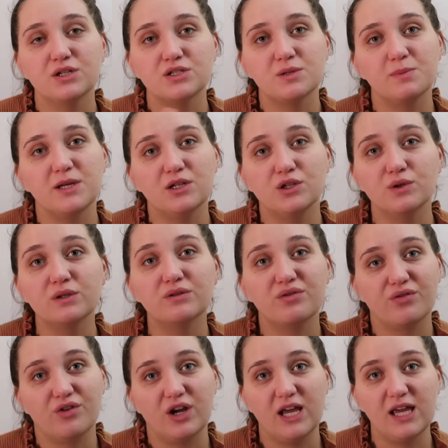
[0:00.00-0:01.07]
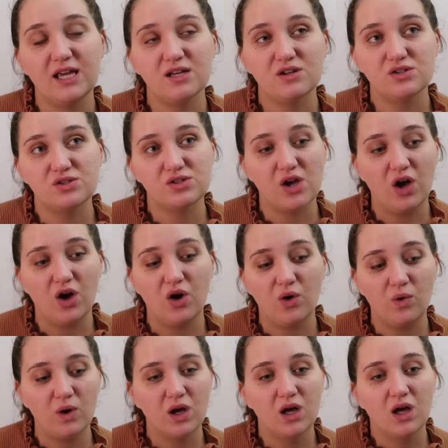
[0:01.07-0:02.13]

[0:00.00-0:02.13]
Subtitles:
to be gluten-free. So